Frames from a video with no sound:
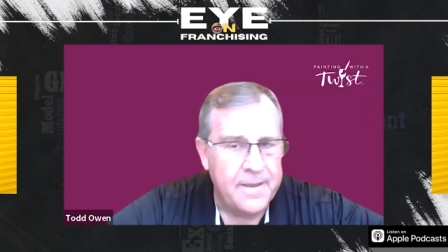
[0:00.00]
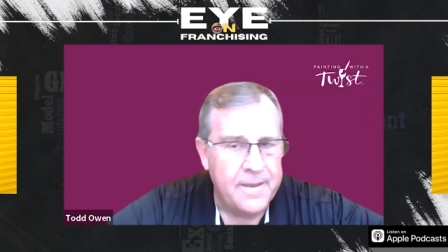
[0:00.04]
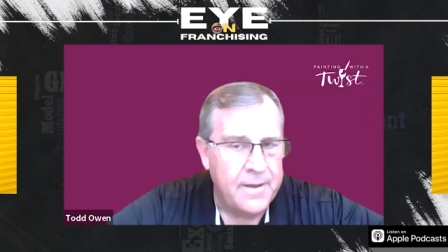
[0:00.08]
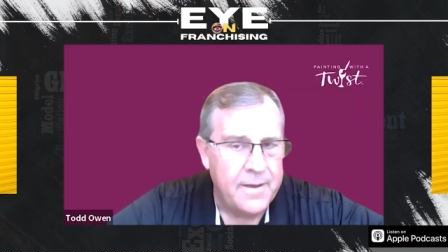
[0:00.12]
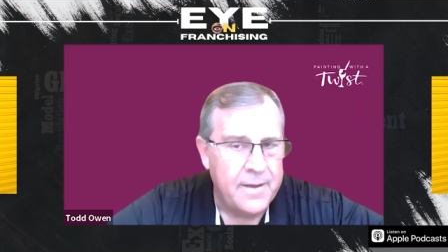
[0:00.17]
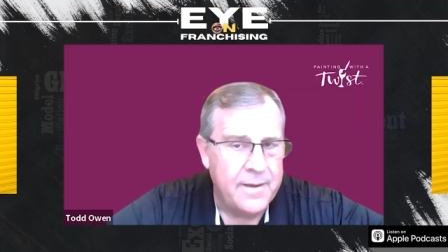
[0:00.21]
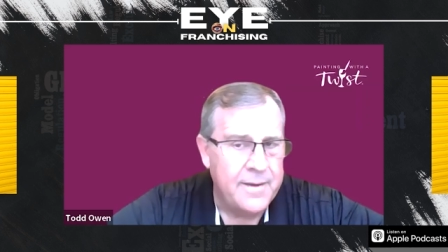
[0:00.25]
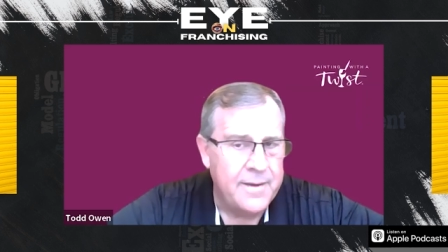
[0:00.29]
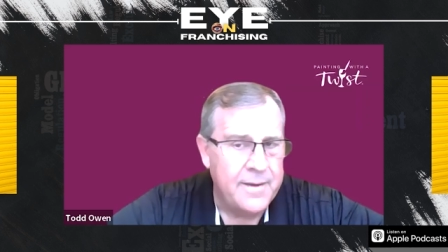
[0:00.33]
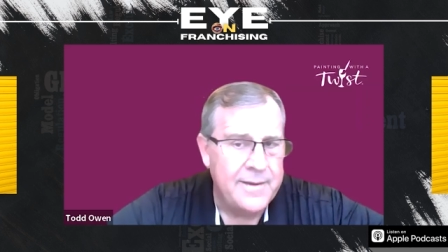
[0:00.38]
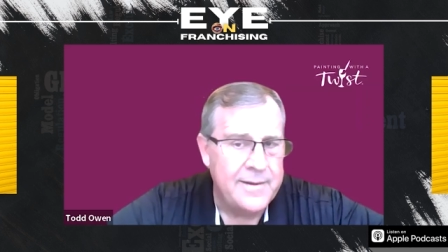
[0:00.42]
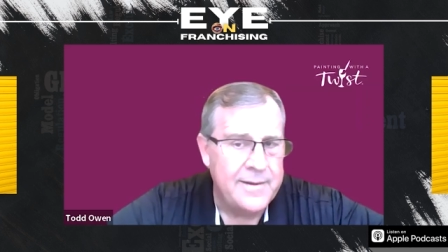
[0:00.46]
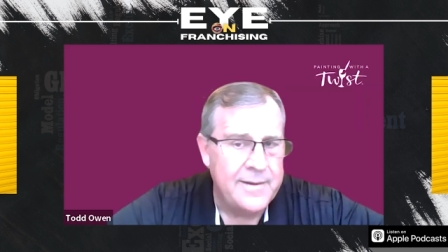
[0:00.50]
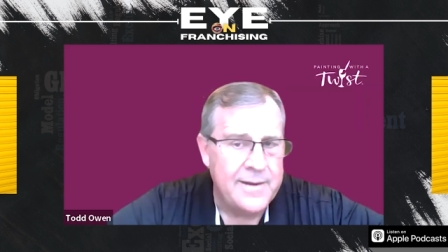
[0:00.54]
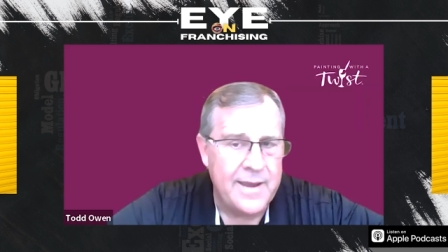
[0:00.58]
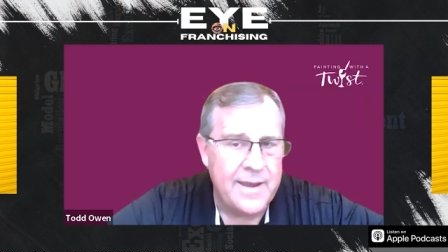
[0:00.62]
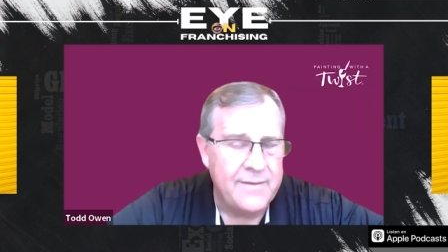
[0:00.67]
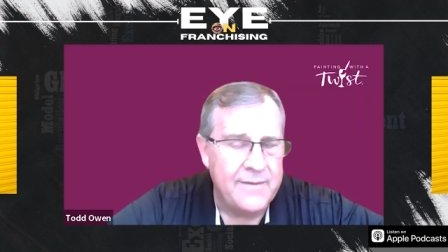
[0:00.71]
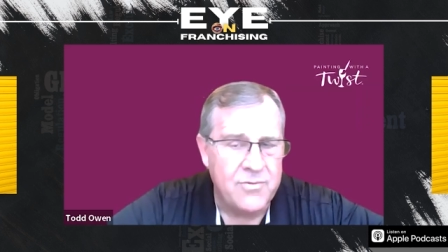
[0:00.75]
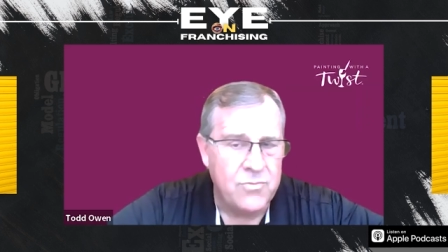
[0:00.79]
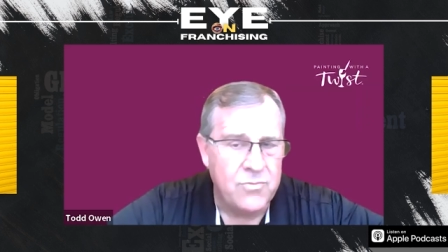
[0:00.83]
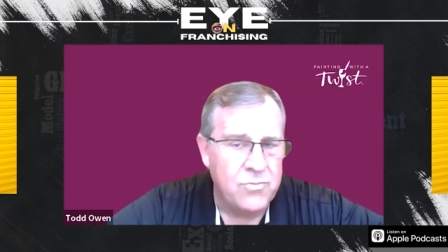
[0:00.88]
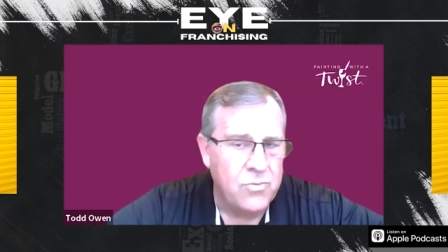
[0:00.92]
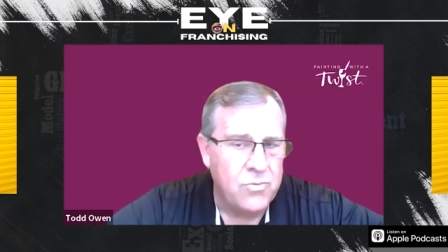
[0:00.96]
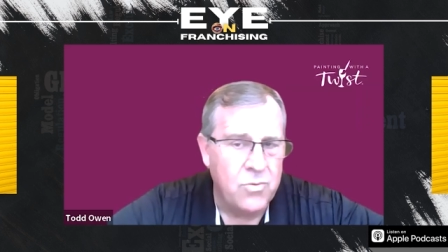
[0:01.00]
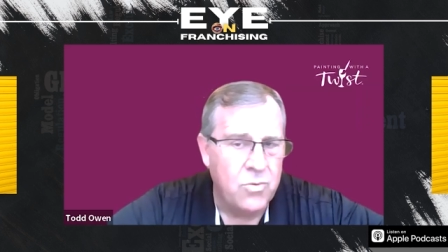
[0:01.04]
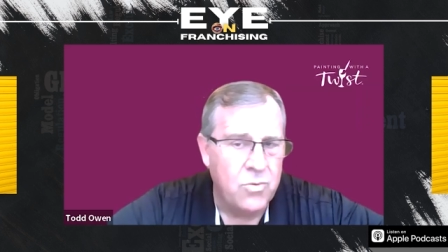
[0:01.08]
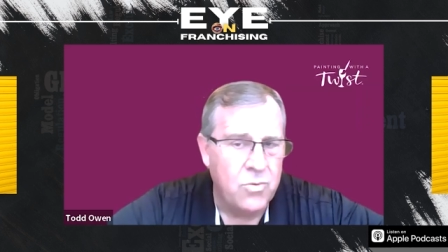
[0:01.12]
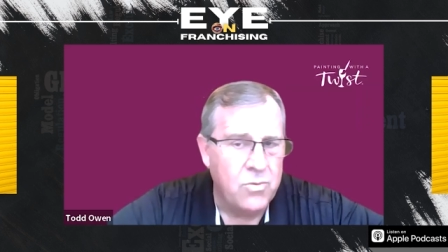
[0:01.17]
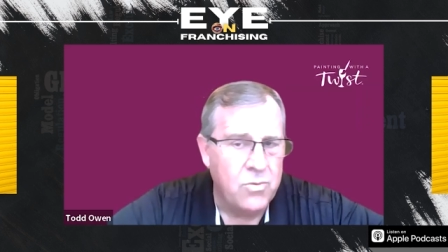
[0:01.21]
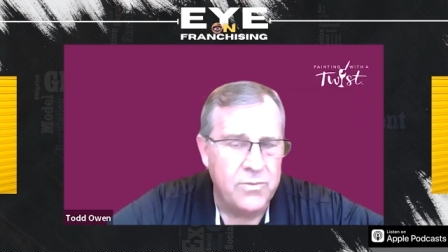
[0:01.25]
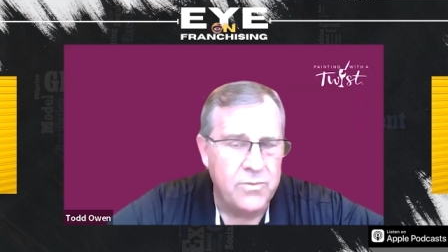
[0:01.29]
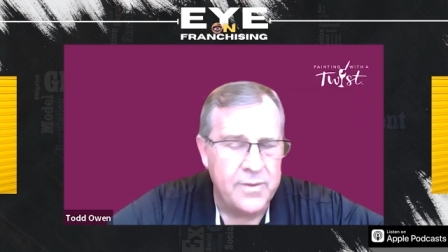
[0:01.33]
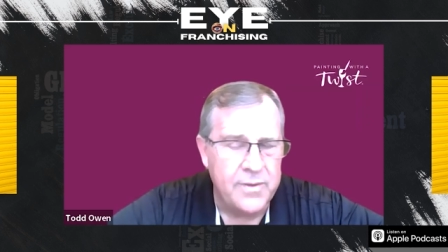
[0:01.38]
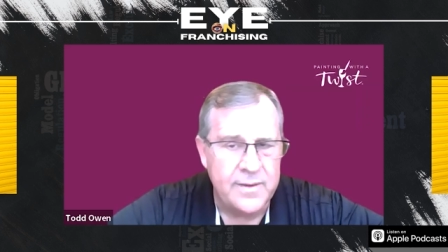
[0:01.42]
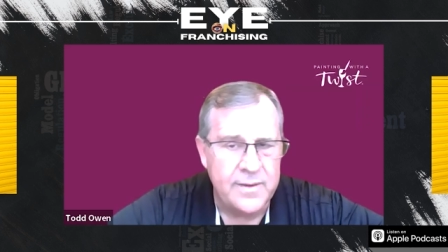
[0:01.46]
Uh, and I have a
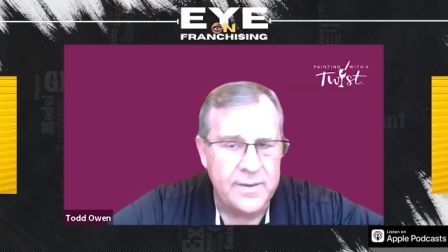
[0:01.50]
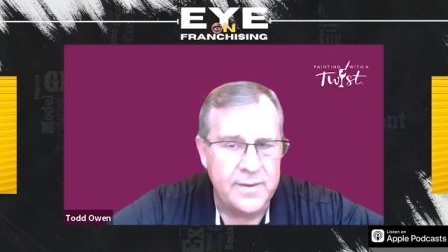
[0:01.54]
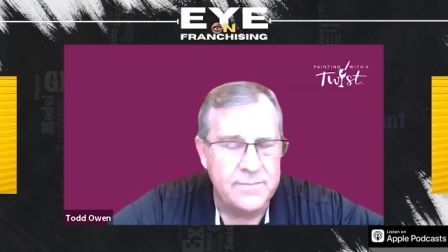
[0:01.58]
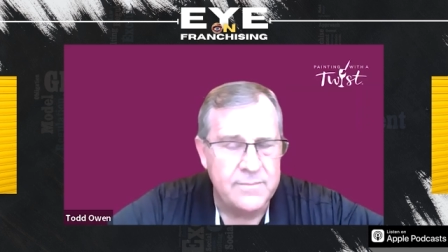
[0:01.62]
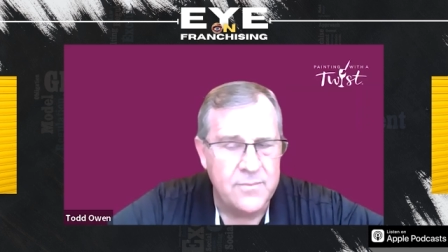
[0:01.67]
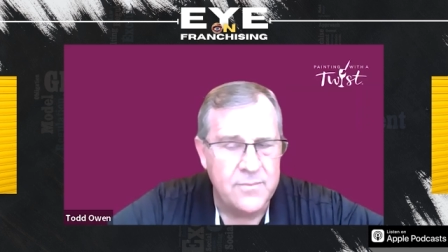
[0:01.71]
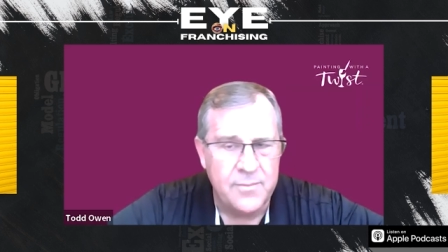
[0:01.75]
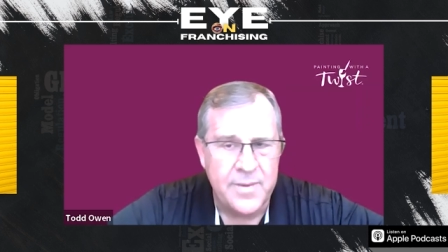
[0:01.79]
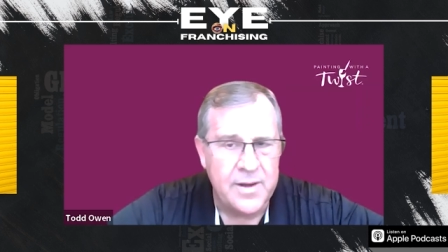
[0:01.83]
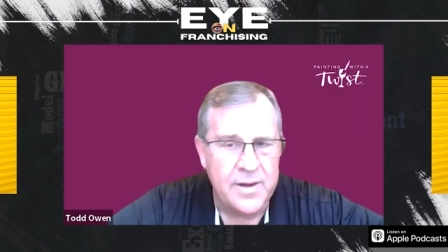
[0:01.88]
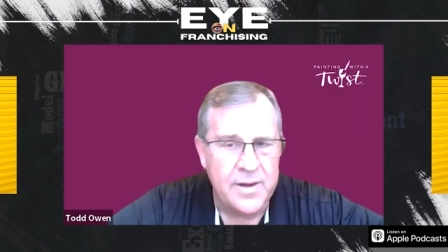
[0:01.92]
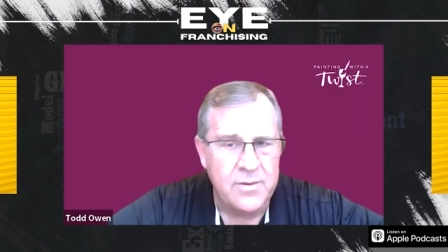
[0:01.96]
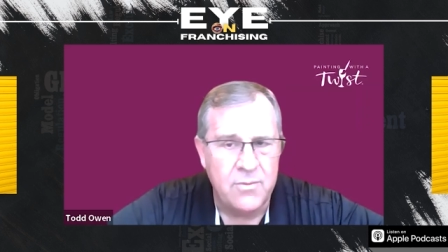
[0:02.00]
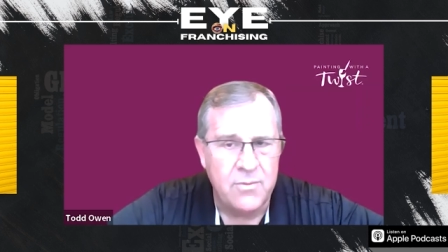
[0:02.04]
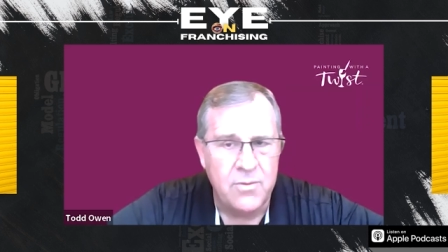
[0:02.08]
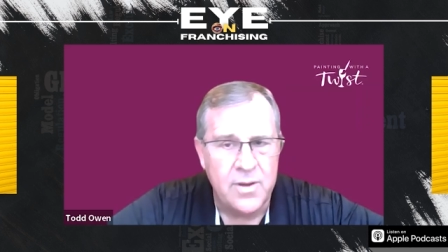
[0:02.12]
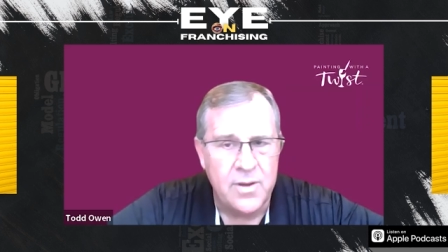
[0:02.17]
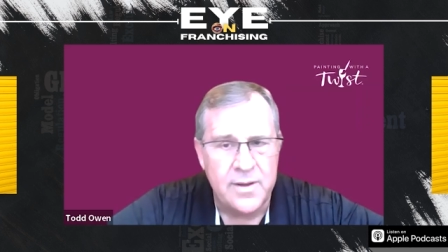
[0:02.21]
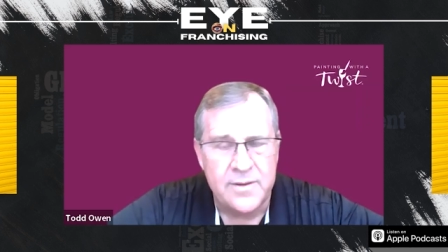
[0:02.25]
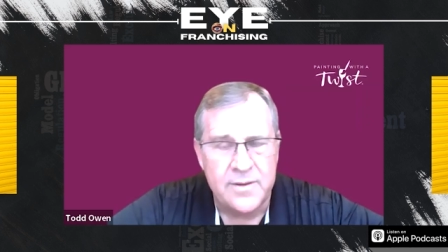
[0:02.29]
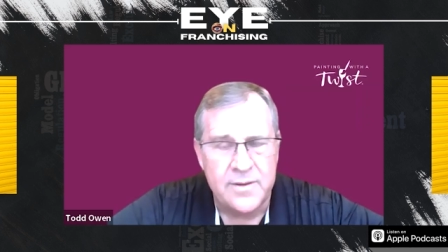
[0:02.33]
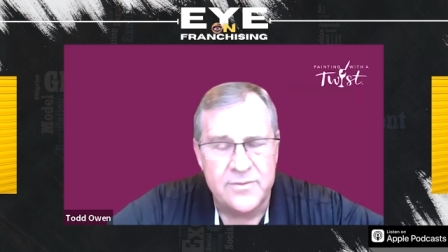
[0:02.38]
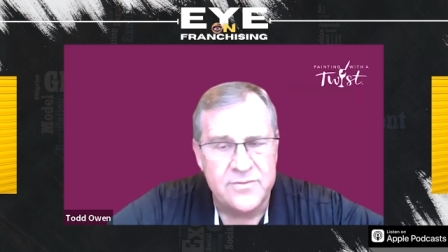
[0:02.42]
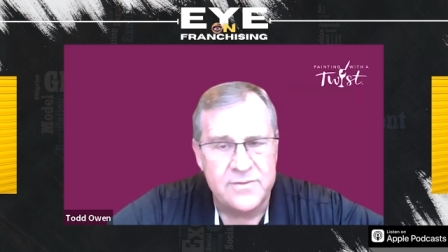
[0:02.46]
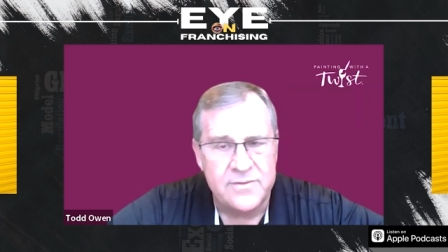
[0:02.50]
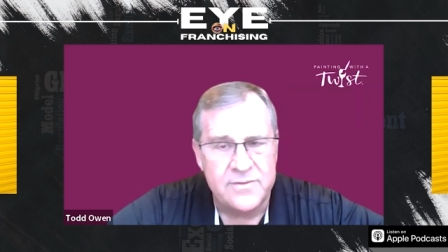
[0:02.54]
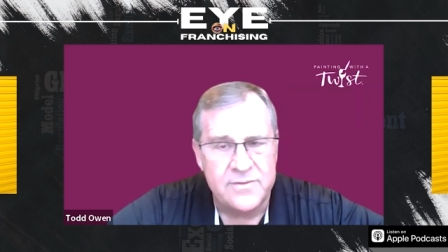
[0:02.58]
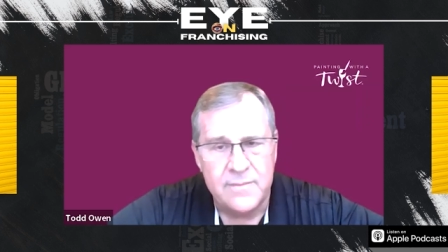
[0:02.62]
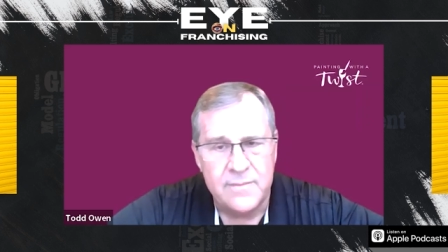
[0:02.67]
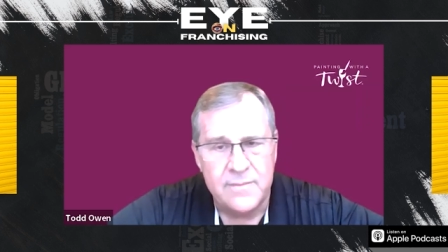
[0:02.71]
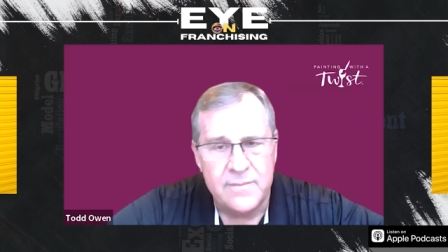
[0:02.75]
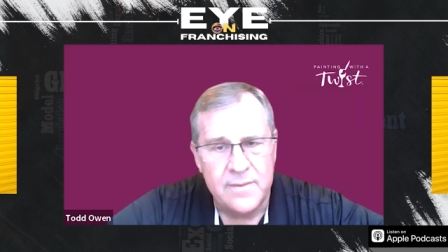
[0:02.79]
rule that no matter what, it's,